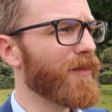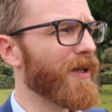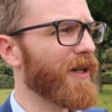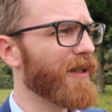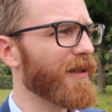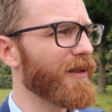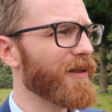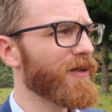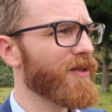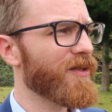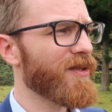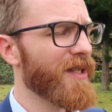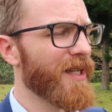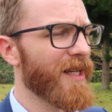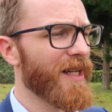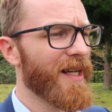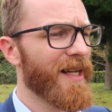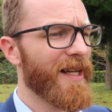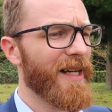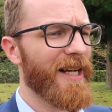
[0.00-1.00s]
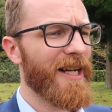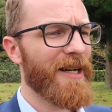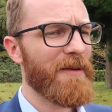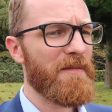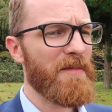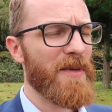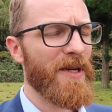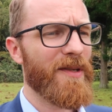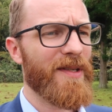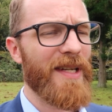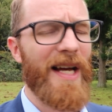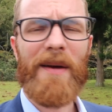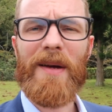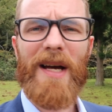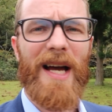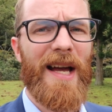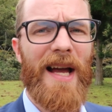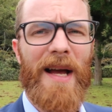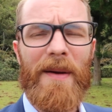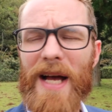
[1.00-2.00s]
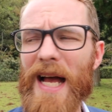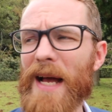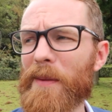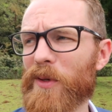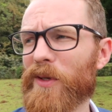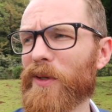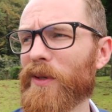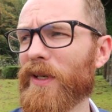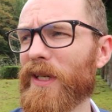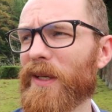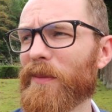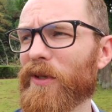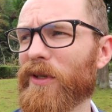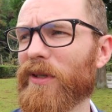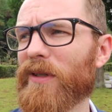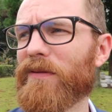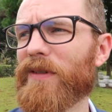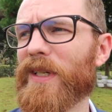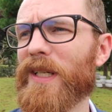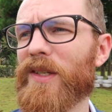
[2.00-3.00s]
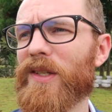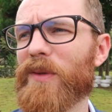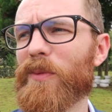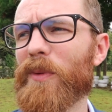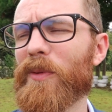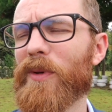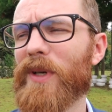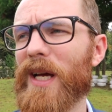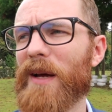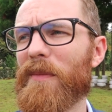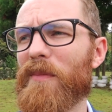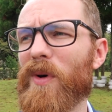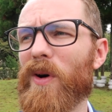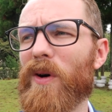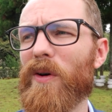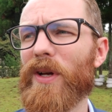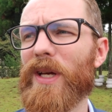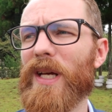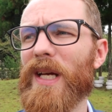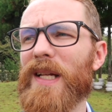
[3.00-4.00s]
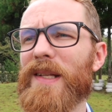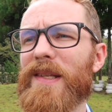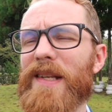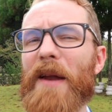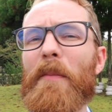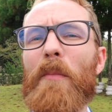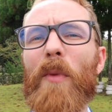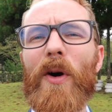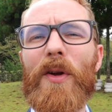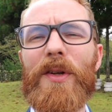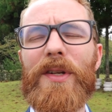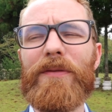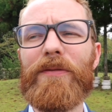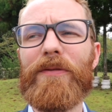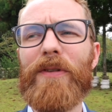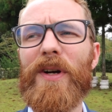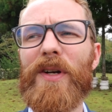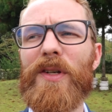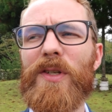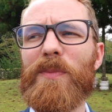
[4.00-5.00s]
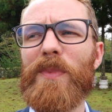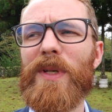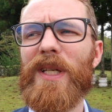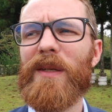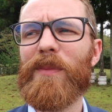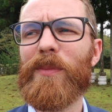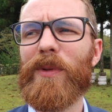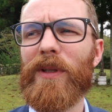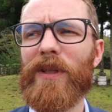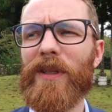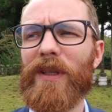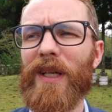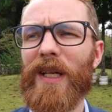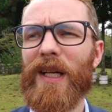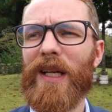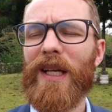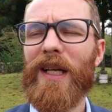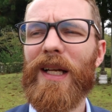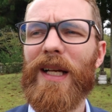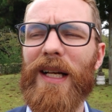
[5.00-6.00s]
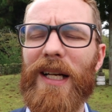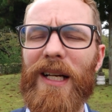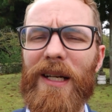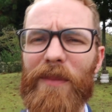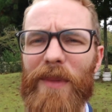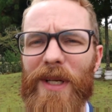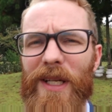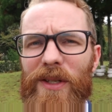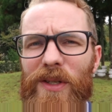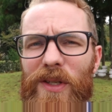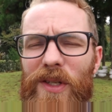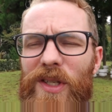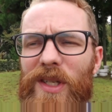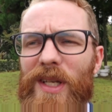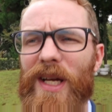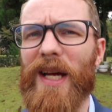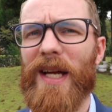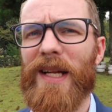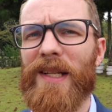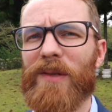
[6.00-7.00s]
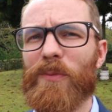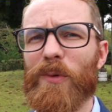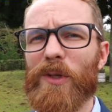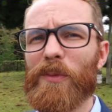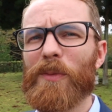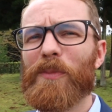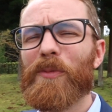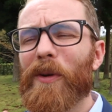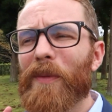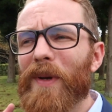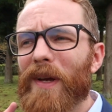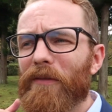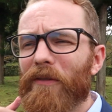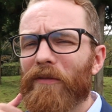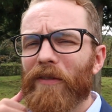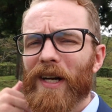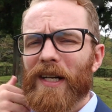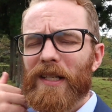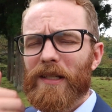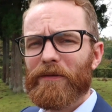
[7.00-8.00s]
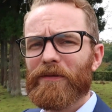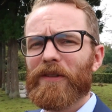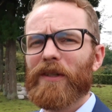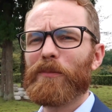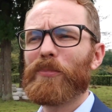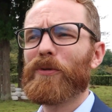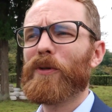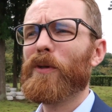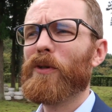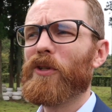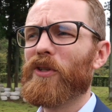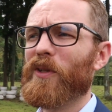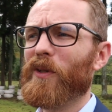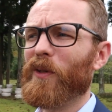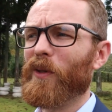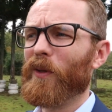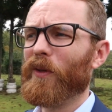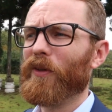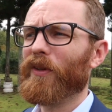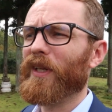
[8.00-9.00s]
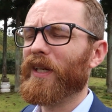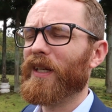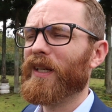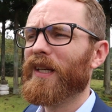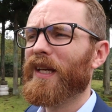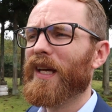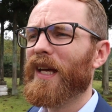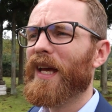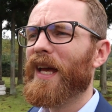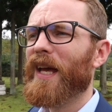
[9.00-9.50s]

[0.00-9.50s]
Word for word: models, um, because I, I, absolutely am convinced we would get more kids and more diverse people um, into science, which would probably have a very different approach to the whole thing,